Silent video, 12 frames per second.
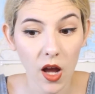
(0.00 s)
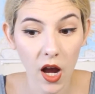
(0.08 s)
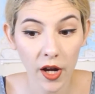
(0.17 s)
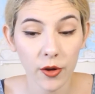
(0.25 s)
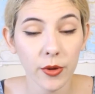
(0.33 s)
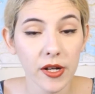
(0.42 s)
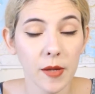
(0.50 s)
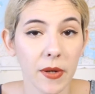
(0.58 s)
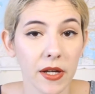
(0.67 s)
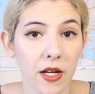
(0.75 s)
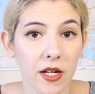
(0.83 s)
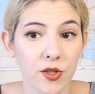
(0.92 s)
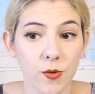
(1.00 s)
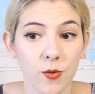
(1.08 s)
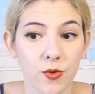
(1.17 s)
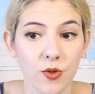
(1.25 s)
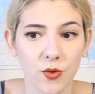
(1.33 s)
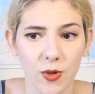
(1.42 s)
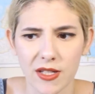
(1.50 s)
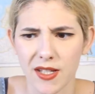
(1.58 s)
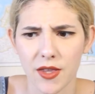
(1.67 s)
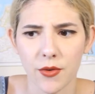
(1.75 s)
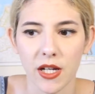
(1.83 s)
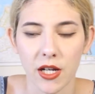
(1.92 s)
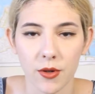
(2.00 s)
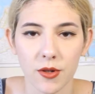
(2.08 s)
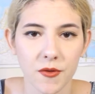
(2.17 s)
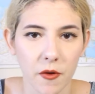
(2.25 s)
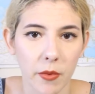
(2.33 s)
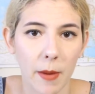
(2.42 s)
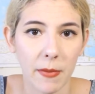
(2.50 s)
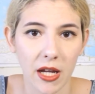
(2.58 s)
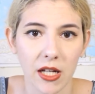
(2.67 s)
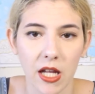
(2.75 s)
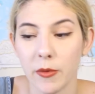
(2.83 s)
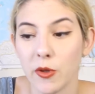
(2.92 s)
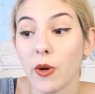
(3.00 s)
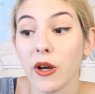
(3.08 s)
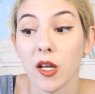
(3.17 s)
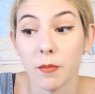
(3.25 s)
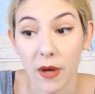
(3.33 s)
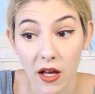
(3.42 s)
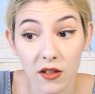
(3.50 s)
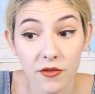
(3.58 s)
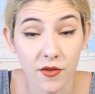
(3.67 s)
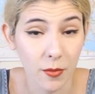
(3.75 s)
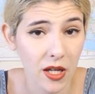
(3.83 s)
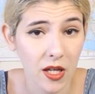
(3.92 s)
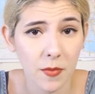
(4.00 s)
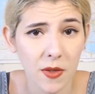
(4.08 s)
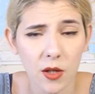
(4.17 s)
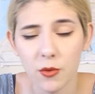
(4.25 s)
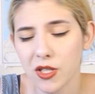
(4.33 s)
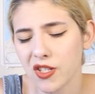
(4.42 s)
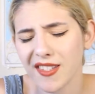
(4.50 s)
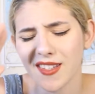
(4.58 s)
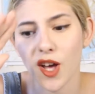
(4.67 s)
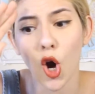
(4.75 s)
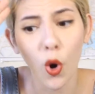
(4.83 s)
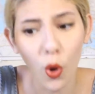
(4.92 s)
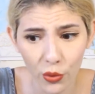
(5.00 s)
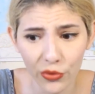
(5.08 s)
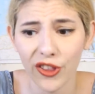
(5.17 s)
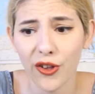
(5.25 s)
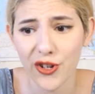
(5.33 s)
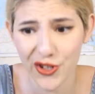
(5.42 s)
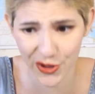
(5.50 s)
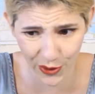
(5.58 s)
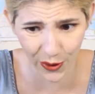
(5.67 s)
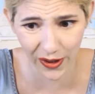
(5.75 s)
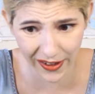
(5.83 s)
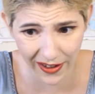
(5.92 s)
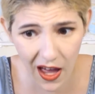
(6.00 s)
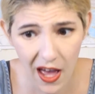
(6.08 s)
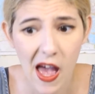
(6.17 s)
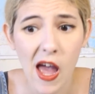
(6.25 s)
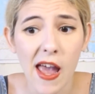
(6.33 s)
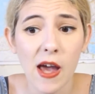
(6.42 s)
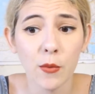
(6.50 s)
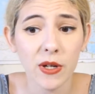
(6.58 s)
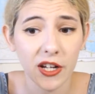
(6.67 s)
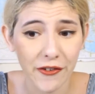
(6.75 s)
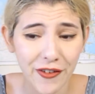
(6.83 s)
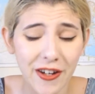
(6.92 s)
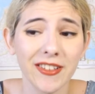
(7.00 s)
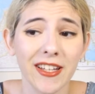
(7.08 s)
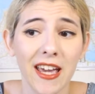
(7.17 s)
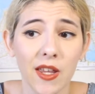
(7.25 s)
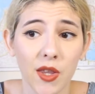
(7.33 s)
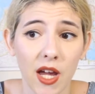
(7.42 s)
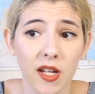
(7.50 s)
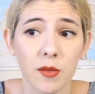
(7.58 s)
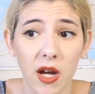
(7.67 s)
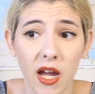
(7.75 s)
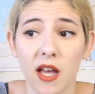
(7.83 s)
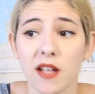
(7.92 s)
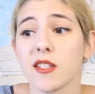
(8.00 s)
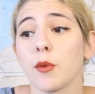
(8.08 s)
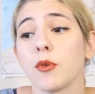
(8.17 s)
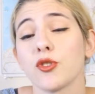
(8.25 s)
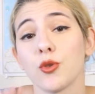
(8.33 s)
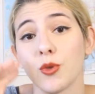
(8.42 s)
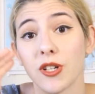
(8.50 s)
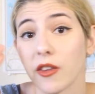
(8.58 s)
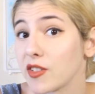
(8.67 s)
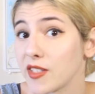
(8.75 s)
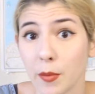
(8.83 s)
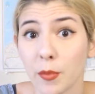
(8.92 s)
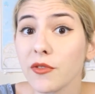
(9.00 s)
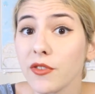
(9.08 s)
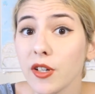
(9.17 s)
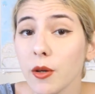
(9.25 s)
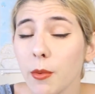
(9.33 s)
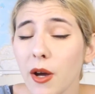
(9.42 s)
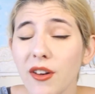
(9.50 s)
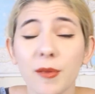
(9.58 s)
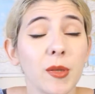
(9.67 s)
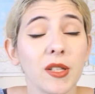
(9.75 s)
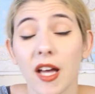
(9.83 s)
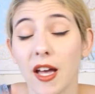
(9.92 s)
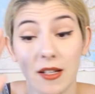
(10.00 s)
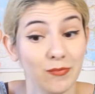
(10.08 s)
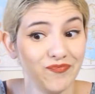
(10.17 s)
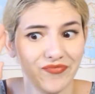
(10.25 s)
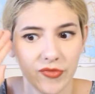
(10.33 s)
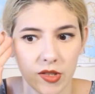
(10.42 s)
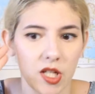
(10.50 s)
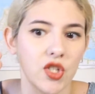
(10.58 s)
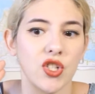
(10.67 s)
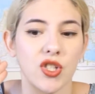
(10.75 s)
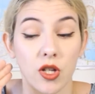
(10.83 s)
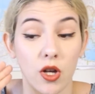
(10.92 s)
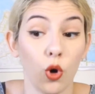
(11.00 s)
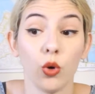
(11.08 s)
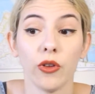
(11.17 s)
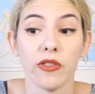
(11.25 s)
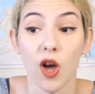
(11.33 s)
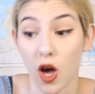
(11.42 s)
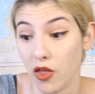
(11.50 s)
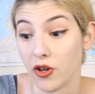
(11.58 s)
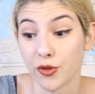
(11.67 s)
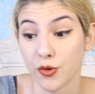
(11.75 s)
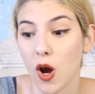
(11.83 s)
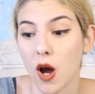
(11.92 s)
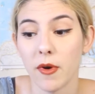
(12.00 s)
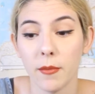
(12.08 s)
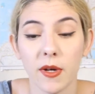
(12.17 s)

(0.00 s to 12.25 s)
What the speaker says: I already paid like 23 euros for my Mini MUA palette from Makeup Geek, which is a whole nother story. And when I finally get that in my hands, I will do another separate video about it, but it's just a whole other drama.